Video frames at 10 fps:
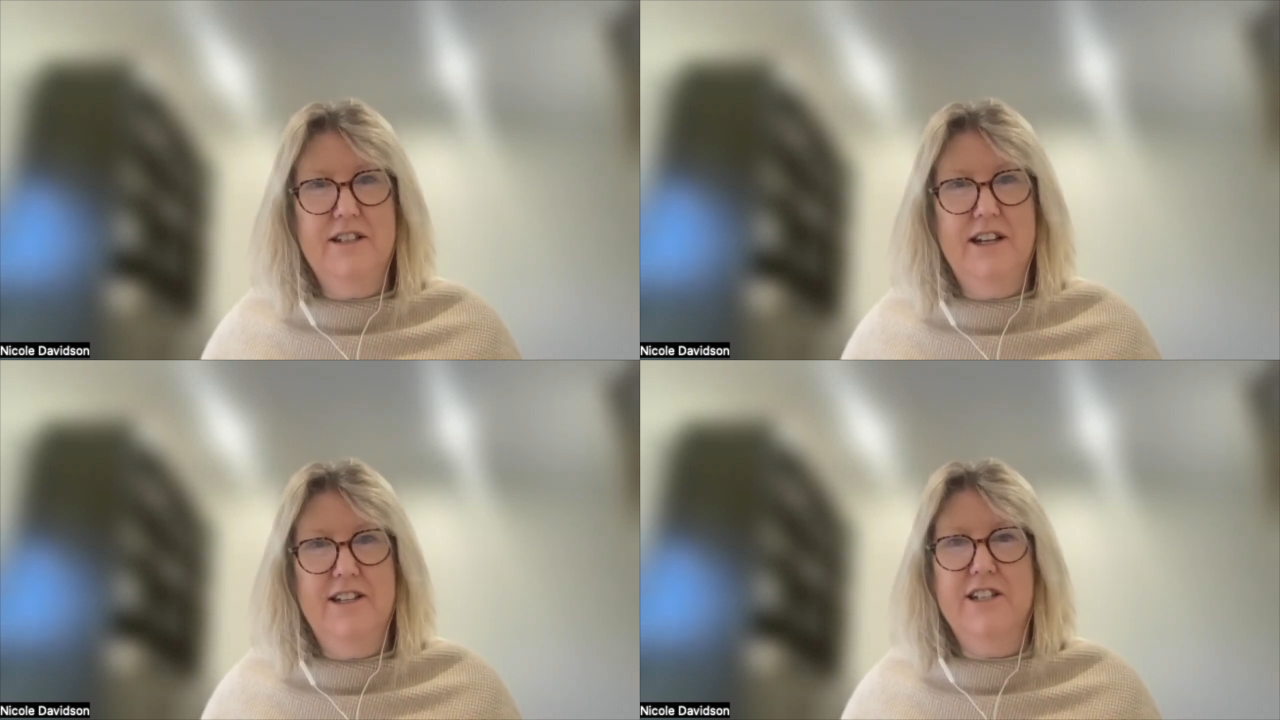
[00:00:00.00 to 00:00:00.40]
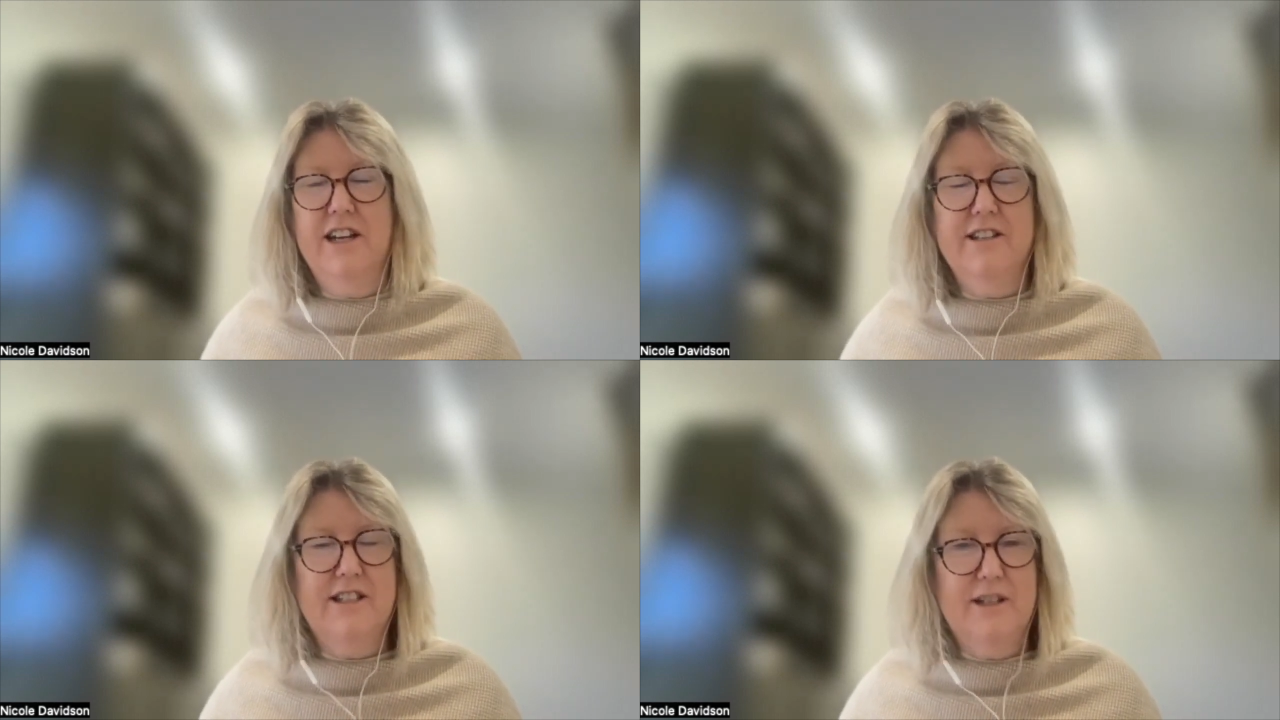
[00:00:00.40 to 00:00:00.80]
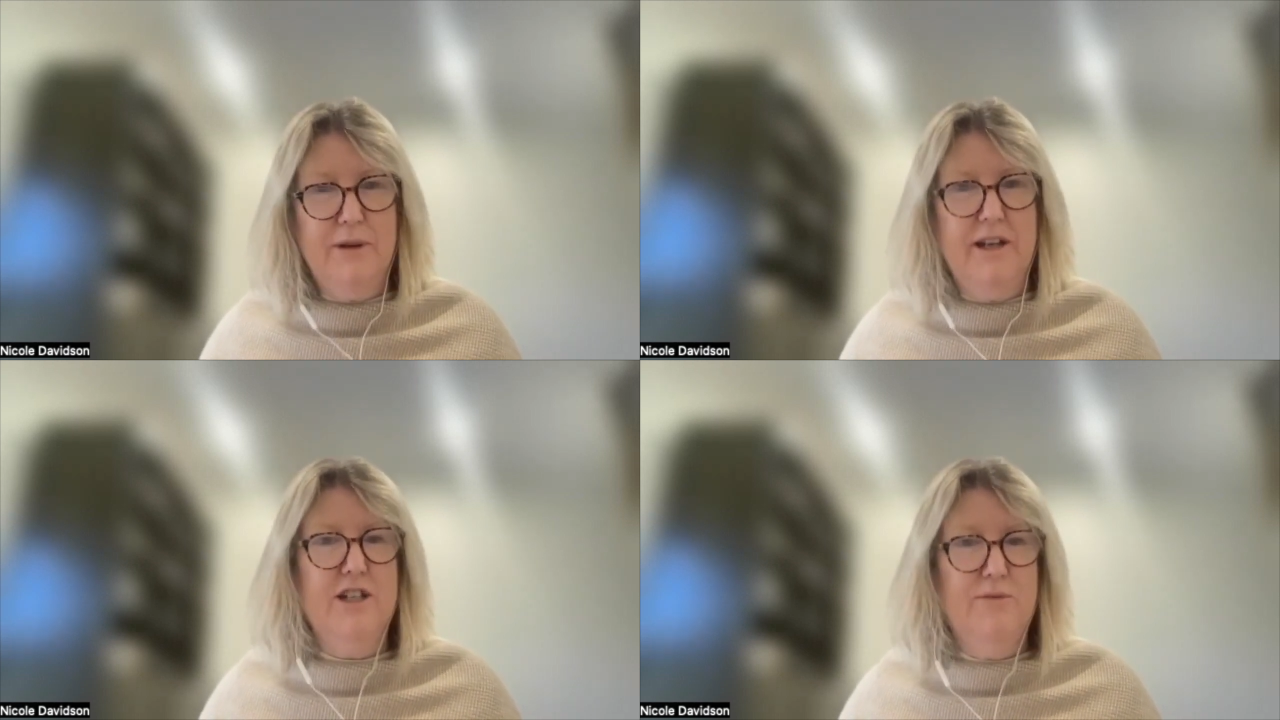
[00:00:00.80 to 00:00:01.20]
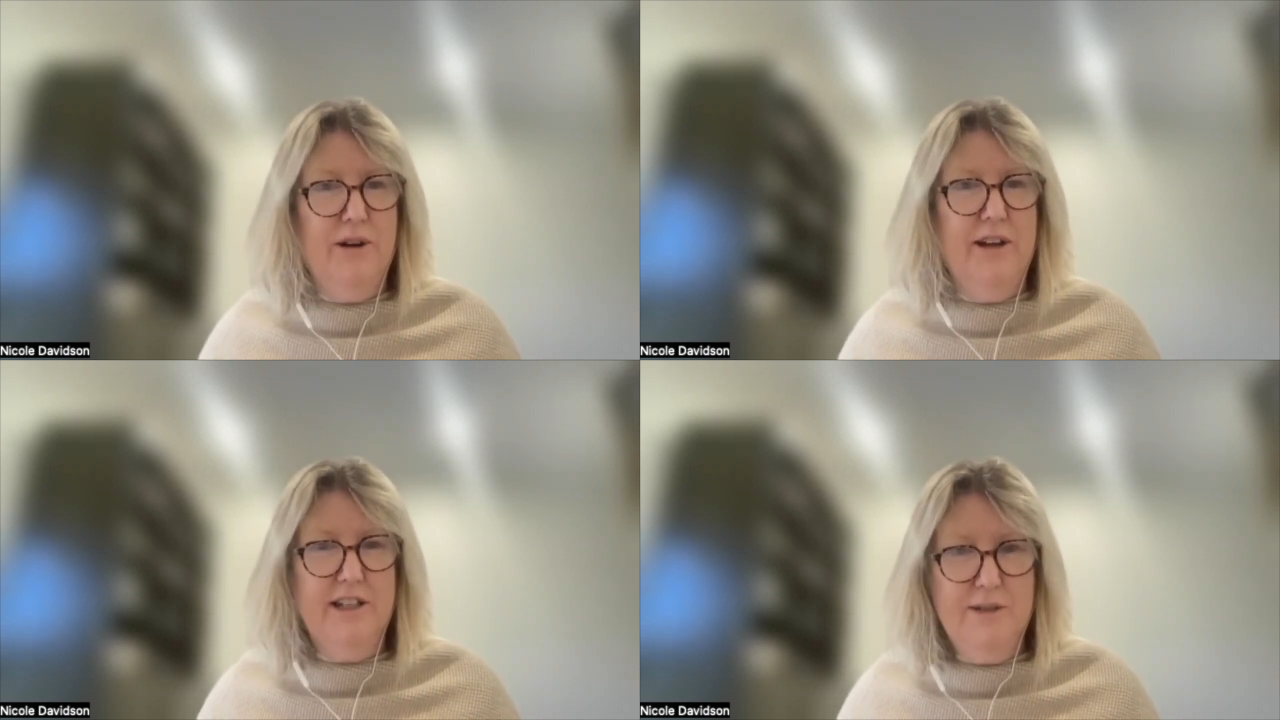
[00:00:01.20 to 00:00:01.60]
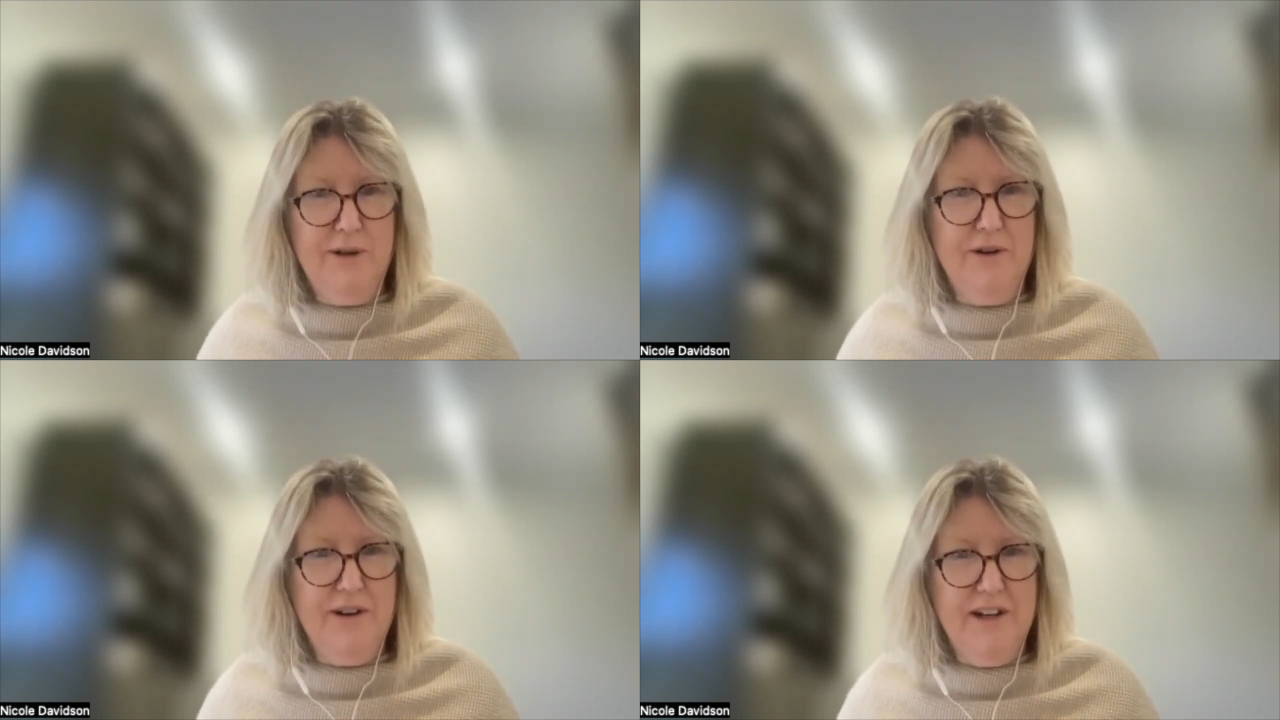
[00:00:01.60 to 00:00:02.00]
it does speak to my
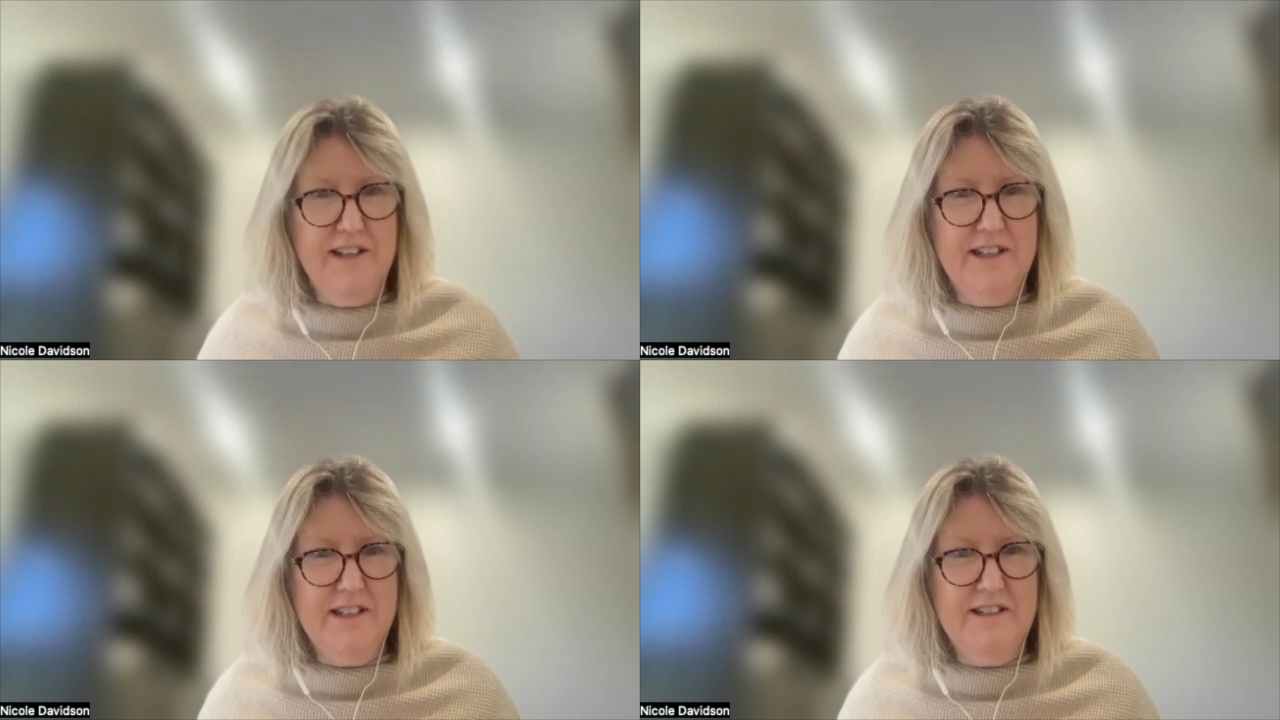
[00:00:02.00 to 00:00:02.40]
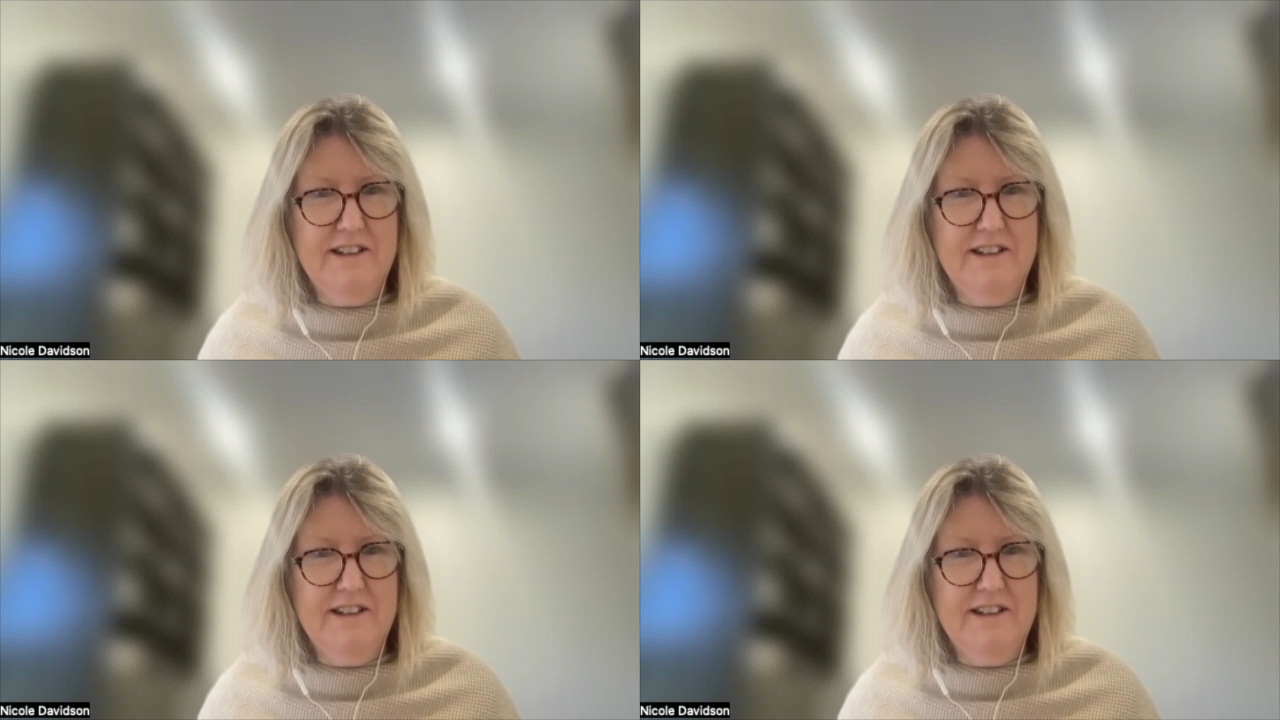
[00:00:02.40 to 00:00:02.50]
experience